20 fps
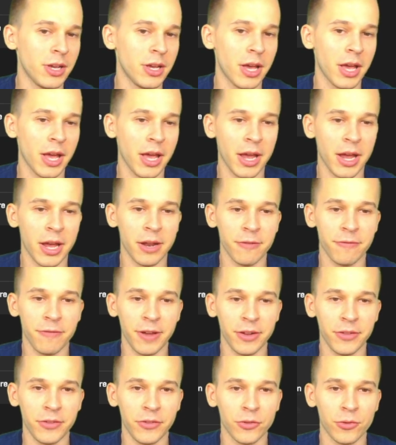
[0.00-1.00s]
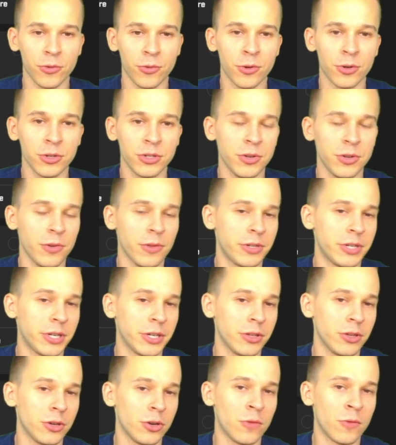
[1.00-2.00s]
and fantasy scores. You either take
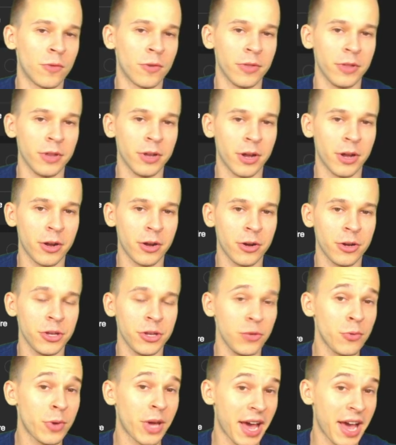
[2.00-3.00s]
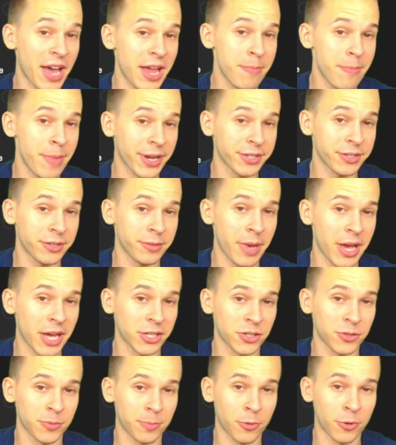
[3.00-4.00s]
the over or the under. You can mix and
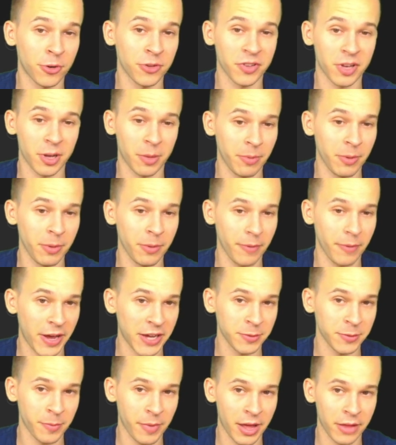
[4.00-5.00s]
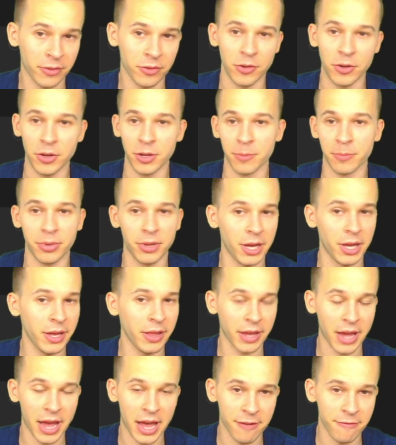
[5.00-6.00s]
match sports. A couple people have asked me that. So you can play
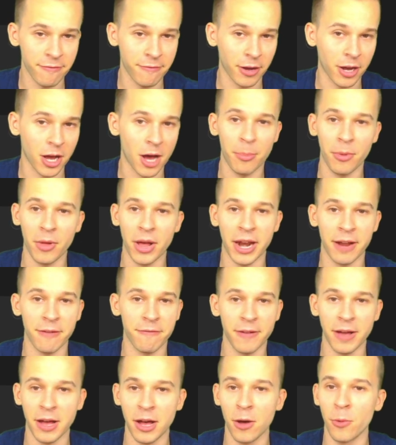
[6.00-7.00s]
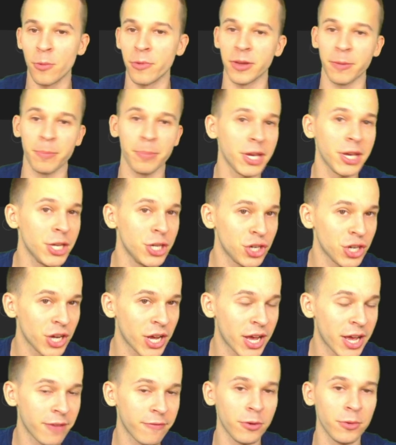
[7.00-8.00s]
like a couple NFL with like
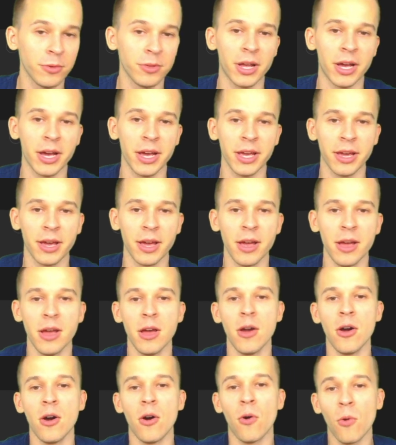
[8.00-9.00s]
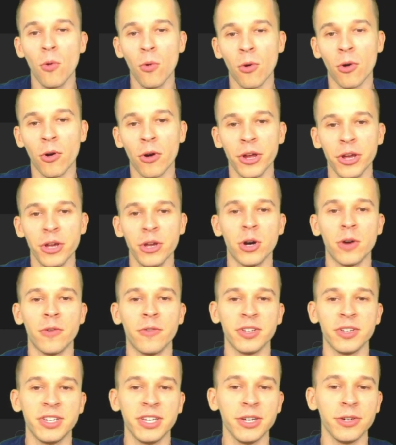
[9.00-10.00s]
PGA if you'd like. Or you can go over
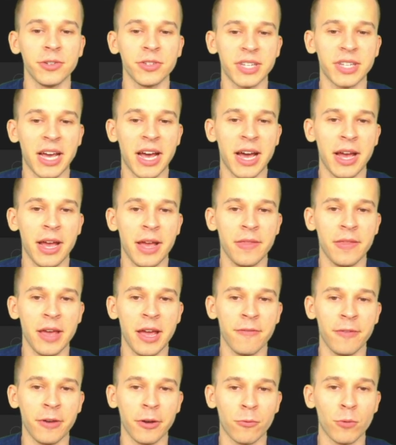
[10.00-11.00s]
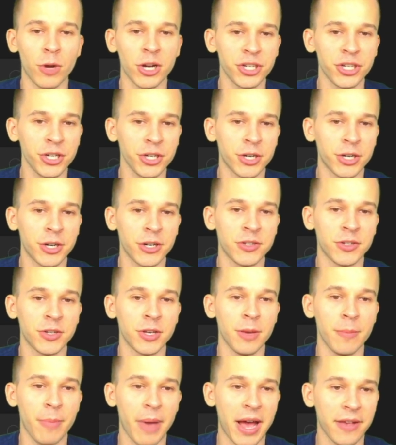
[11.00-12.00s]
to single stat and they have like rushing yards,
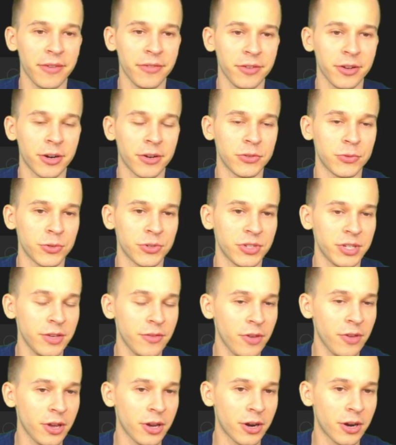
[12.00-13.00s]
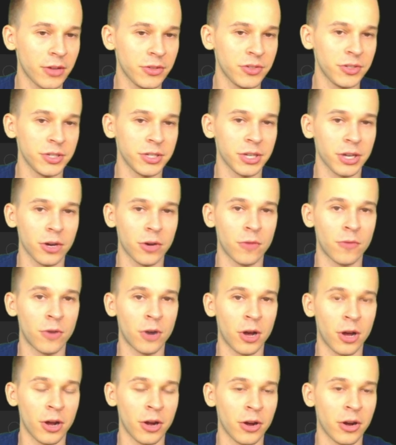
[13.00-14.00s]
passing yards, receiving yards. You can take
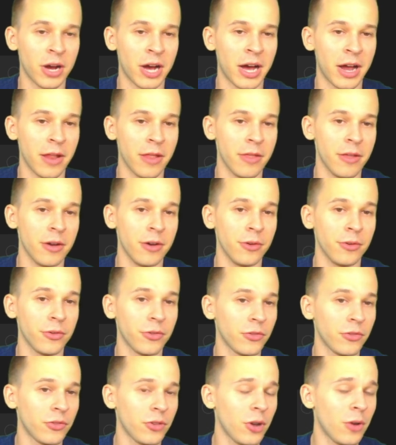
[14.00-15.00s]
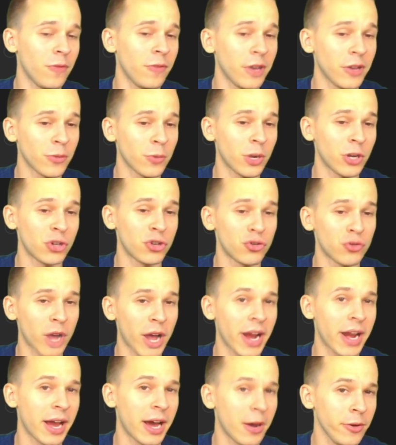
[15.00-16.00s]
over-under on those. So if you guys want to try
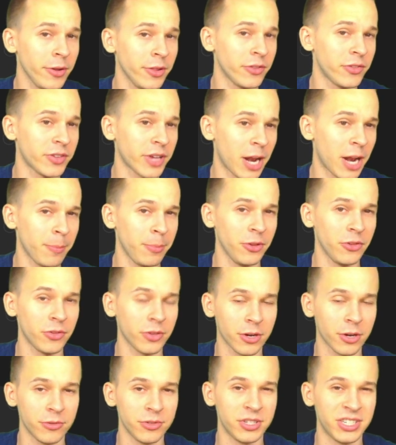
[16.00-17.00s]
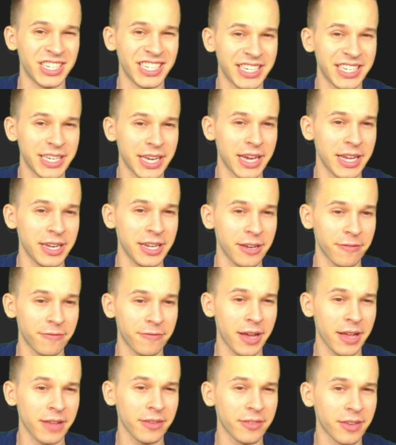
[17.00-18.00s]
it out and sign up, use the code
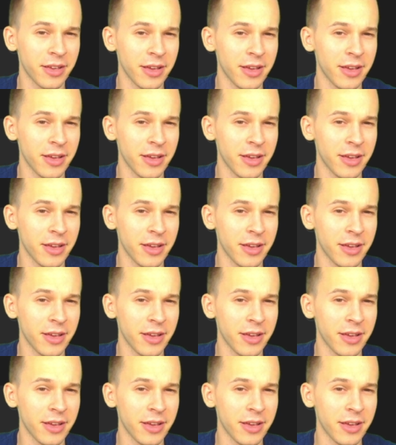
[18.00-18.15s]
DKDFS.